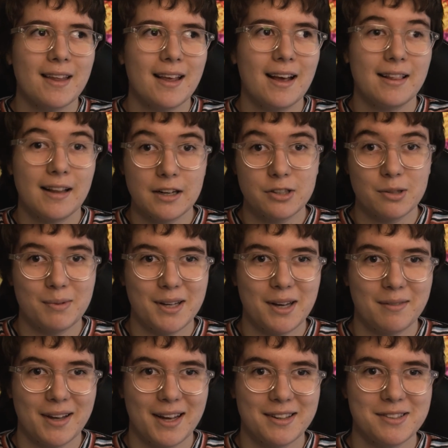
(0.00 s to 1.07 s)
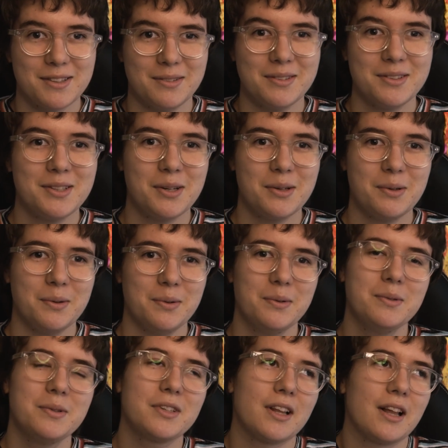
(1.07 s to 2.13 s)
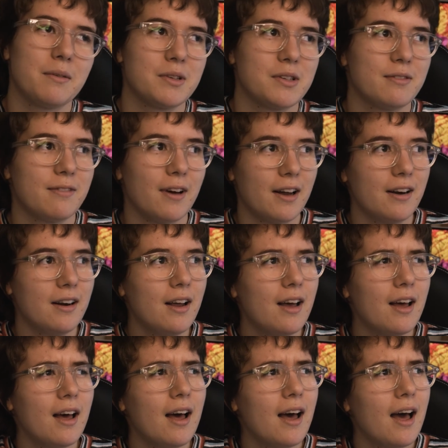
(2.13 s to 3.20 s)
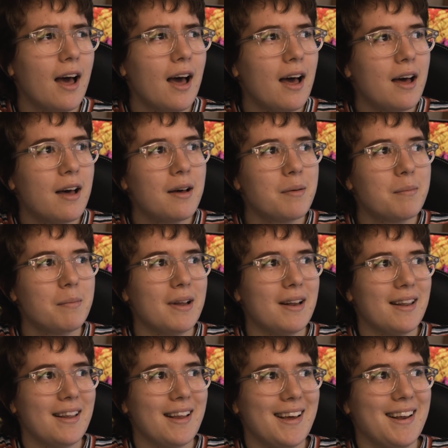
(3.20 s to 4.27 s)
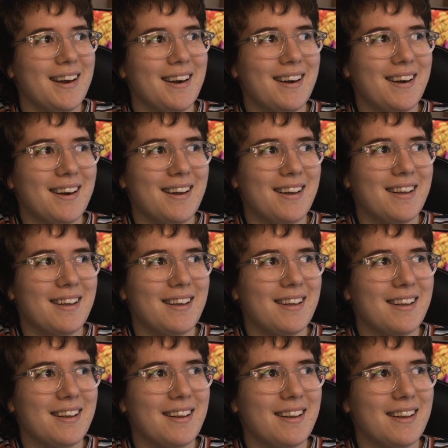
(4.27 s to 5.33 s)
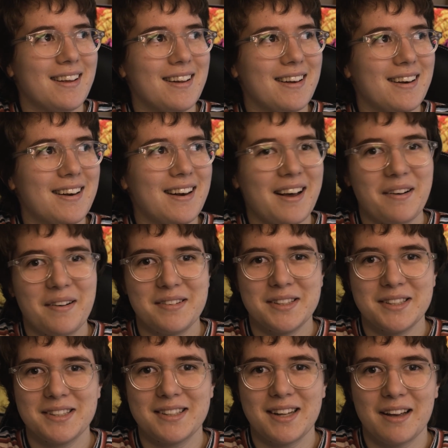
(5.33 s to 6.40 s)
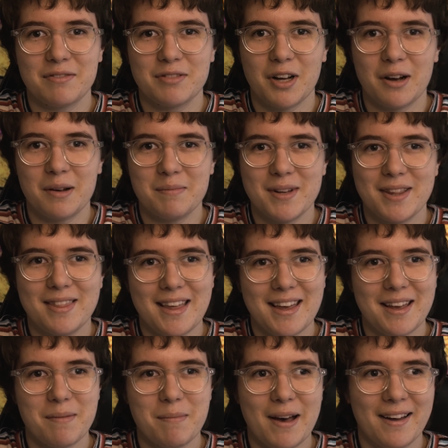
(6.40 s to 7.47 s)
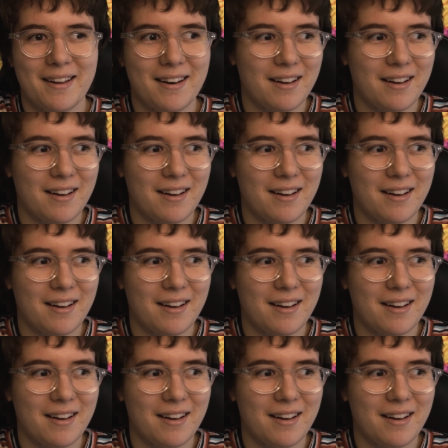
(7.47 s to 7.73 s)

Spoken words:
And that should be coming out soon too, so that was fun. But then now I just have time to think about